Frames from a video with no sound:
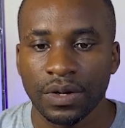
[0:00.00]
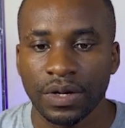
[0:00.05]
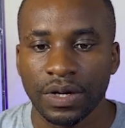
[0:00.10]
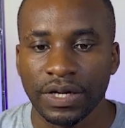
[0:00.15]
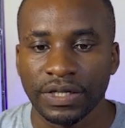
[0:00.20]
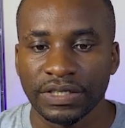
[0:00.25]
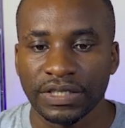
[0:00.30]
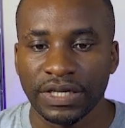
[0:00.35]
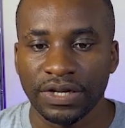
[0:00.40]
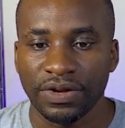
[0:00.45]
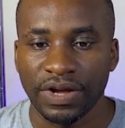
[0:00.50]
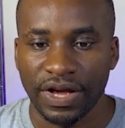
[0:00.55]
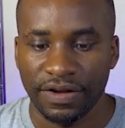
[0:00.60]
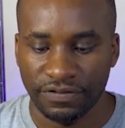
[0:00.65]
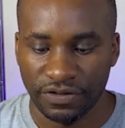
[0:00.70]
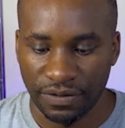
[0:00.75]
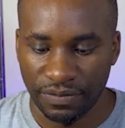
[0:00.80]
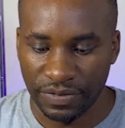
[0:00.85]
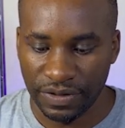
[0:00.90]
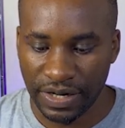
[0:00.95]
Let's say you have
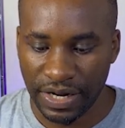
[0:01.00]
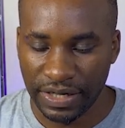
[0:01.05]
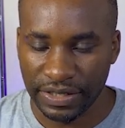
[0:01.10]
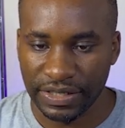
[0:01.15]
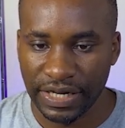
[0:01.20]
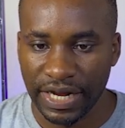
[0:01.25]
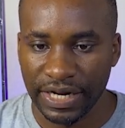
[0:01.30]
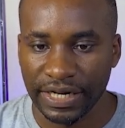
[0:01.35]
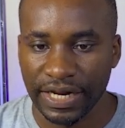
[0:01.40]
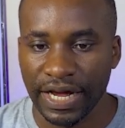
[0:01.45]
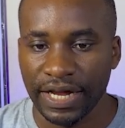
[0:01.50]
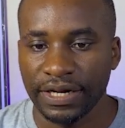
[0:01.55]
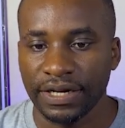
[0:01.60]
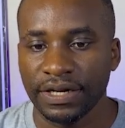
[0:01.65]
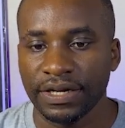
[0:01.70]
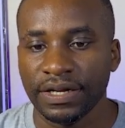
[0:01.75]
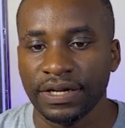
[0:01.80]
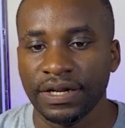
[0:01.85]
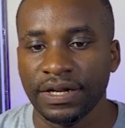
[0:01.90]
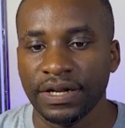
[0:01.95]
some text like that.
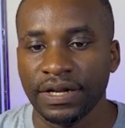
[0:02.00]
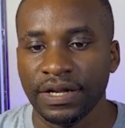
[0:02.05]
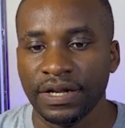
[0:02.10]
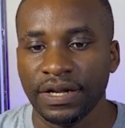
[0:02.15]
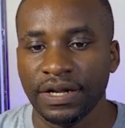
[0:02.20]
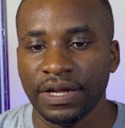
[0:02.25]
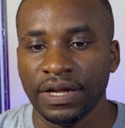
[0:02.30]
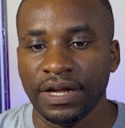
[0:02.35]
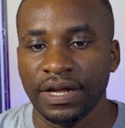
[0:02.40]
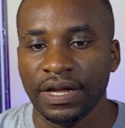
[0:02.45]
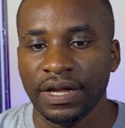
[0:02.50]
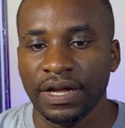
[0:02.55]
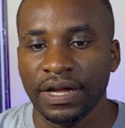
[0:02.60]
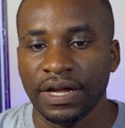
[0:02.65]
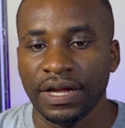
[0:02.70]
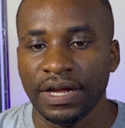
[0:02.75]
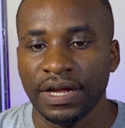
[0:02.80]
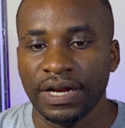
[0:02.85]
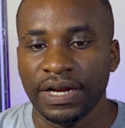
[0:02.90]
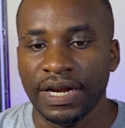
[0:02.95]

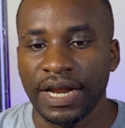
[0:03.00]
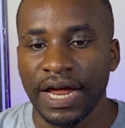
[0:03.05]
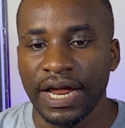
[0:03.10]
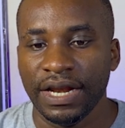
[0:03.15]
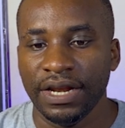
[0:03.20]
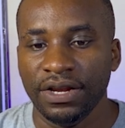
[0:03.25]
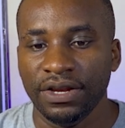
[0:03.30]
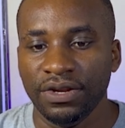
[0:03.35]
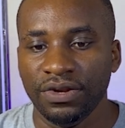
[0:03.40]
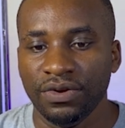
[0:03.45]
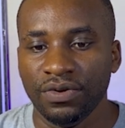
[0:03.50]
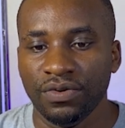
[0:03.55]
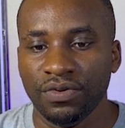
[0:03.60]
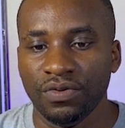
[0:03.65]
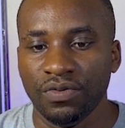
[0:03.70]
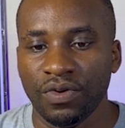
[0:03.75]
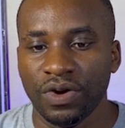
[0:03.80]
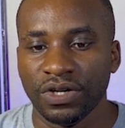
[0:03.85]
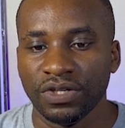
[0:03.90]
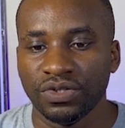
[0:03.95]
Then you
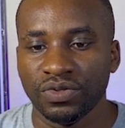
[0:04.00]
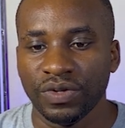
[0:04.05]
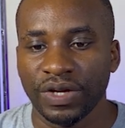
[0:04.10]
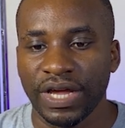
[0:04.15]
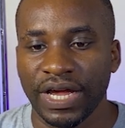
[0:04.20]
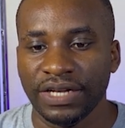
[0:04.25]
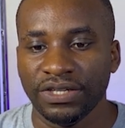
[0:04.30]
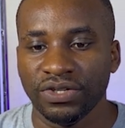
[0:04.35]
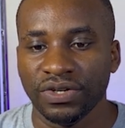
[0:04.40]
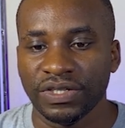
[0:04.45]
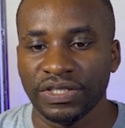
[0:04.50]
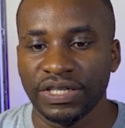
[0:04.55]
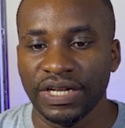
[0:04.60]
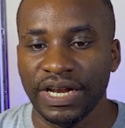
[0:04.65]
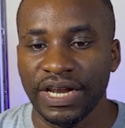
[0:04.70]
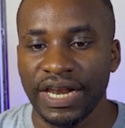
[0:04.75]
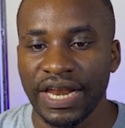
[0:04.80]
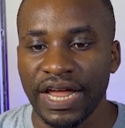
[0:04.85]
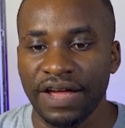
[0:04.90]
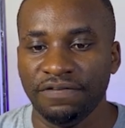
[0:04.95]
want to get just the
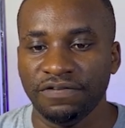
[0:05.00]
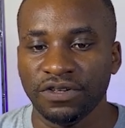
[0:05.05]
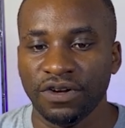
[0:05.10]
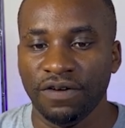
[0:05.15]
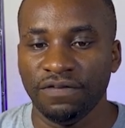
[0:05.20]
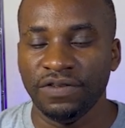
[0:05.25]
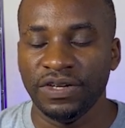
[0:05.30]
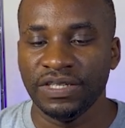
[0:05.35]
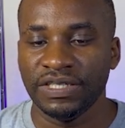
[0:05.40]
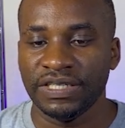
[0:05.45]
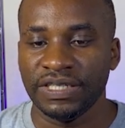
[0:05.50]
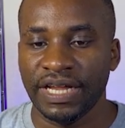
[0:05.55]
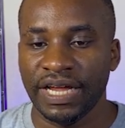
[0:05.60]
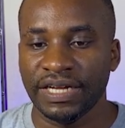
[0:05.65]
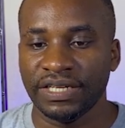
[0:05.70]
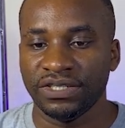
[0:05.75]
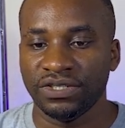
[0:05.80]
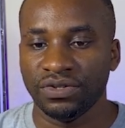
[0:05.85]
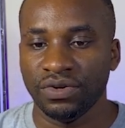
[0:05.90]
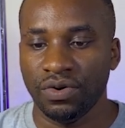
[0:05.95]
left of this
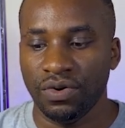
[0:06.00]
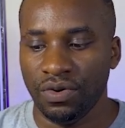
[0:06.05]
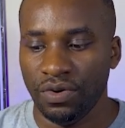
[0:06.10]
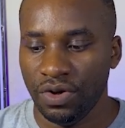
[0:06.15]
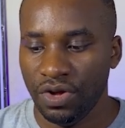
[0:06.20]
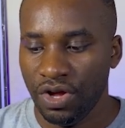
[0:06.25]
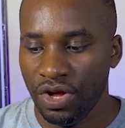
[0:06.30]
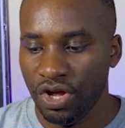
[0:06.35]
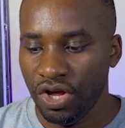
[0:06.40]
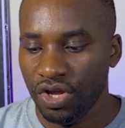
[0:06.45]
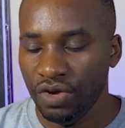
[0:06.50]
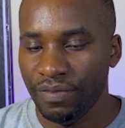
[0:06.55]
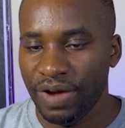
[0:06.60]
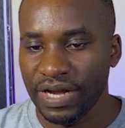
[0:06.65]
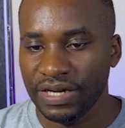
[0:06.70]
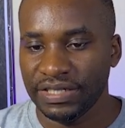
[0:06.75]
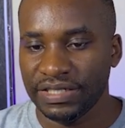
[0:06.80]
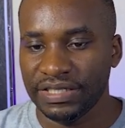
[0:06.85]
text. So you might